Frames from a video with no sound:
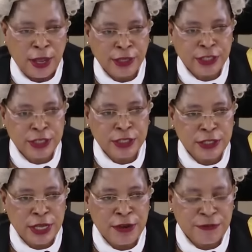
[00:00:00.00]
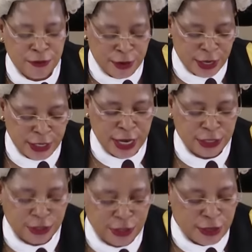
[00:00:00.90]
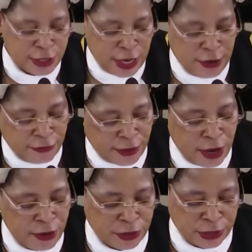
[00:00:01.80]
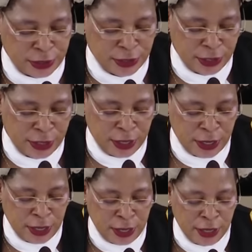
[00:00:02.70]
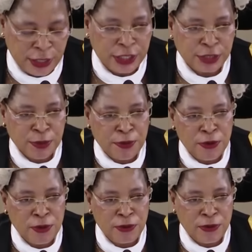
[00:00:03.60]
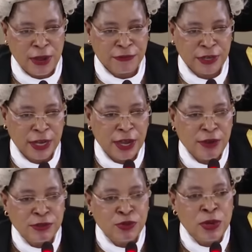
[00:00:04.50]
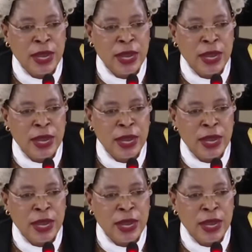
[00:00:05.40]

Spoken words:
it is unfortunate that you don't have cows. It is people who look after cows who